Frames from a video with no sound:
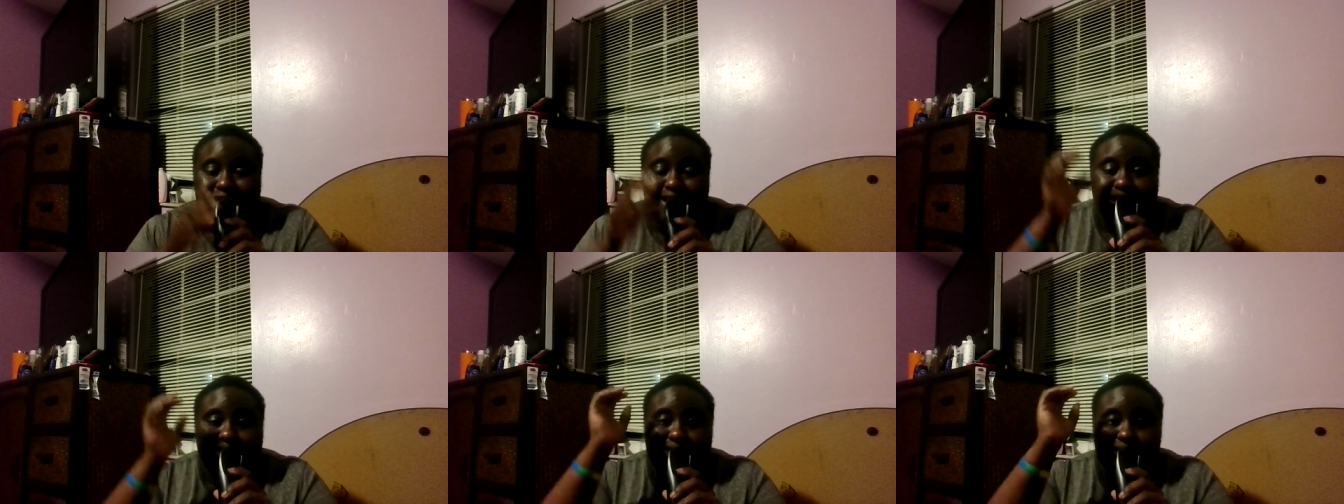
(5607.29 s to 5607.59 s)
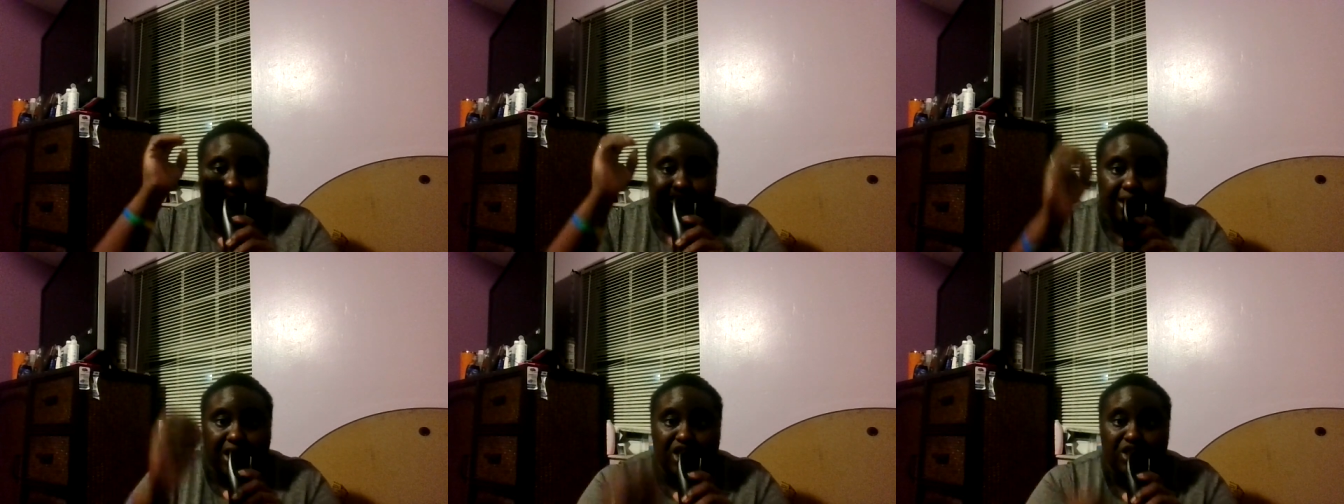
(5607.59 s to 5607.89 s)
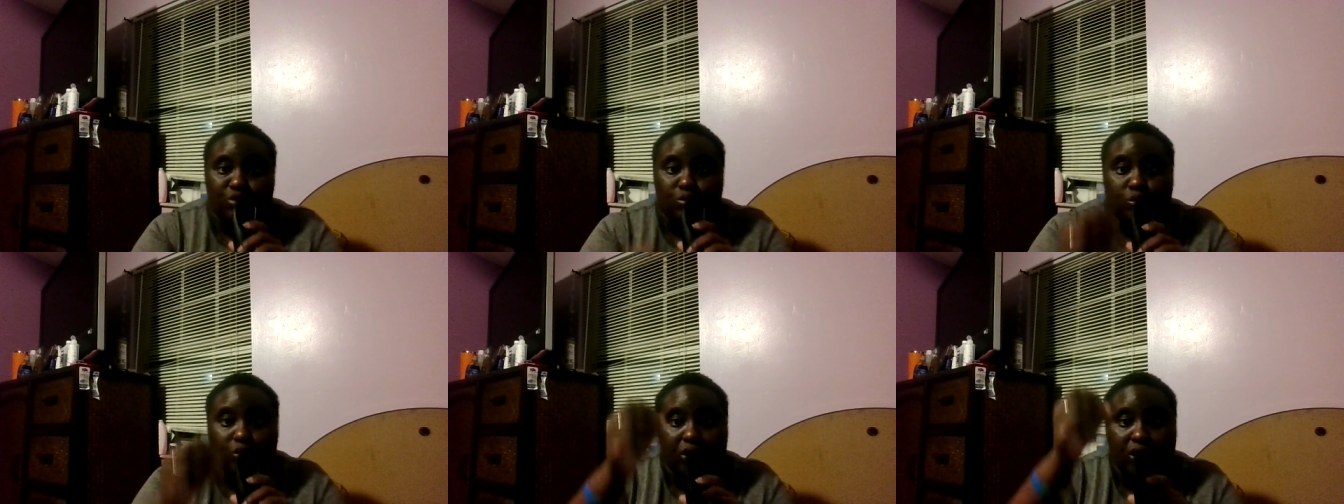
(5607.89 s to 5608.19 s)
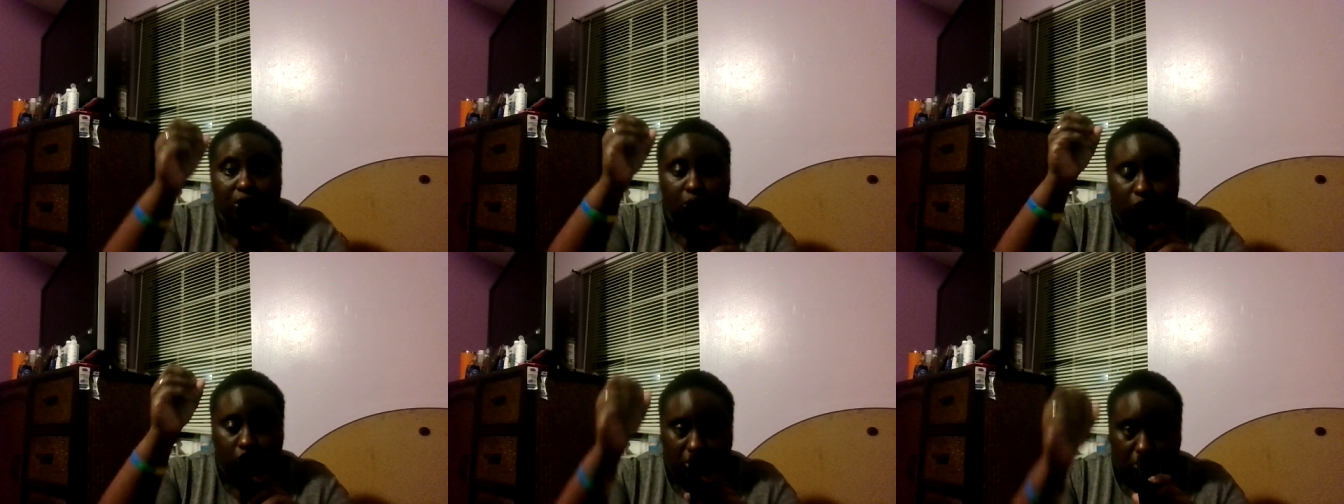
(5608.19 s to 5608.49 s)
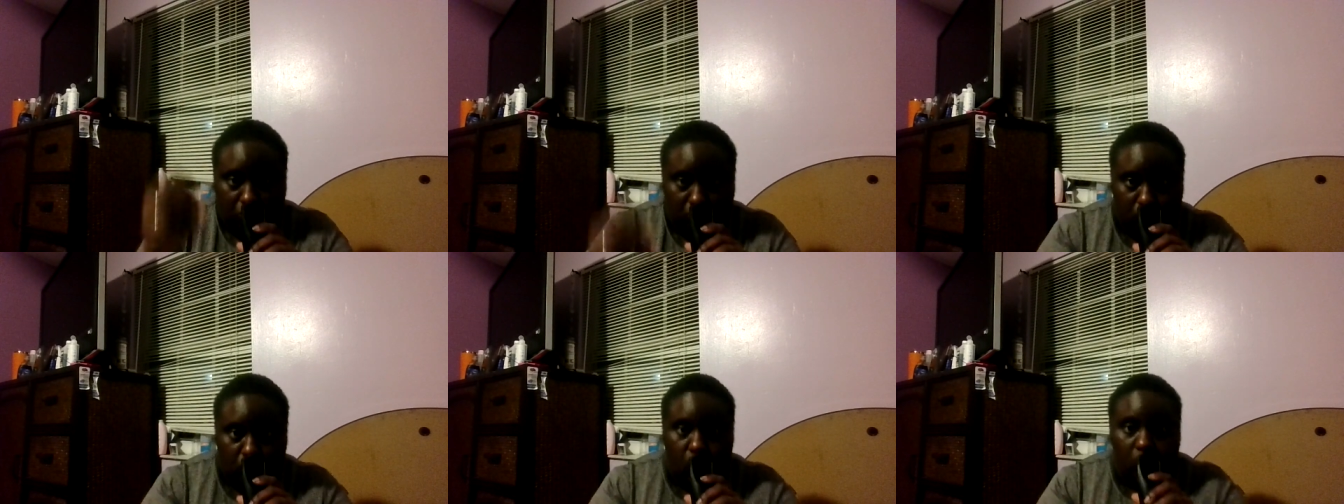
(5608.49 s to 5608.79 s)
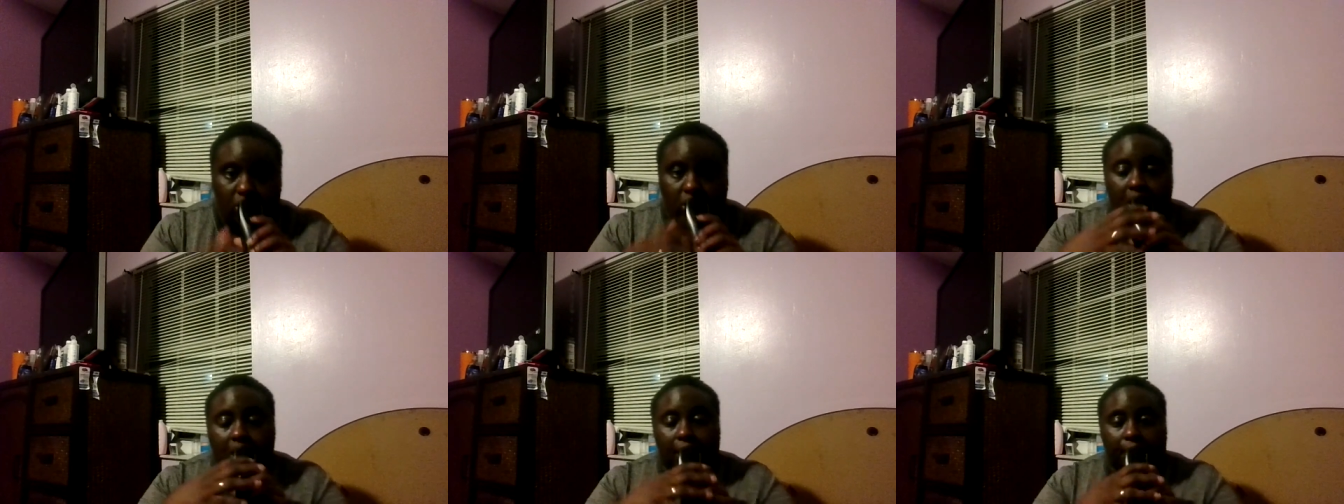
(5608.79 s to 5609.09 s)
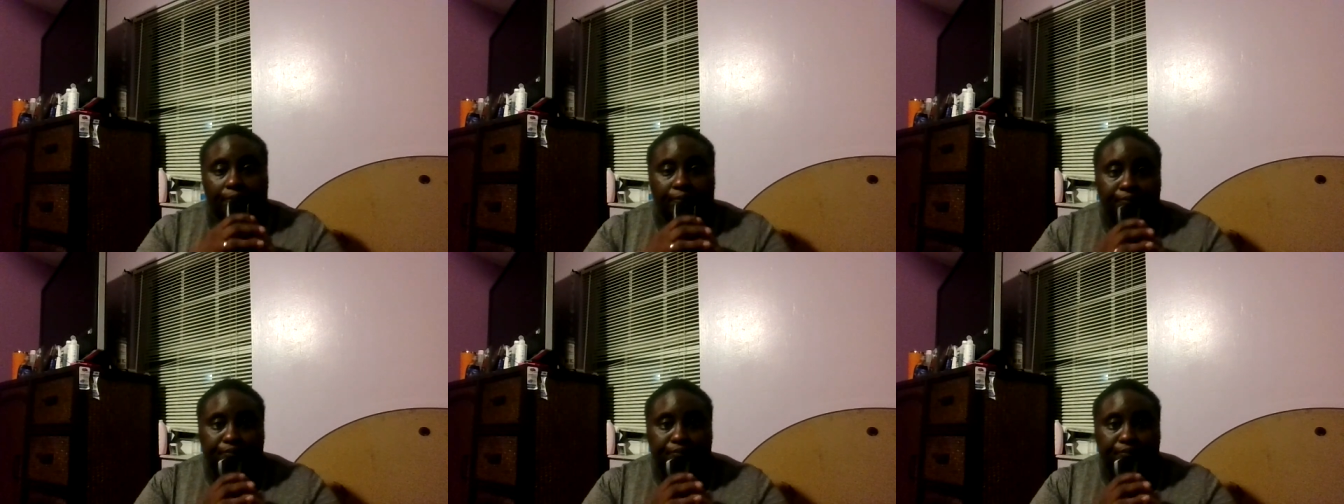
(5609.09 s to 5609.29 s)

It starts where you were growing up.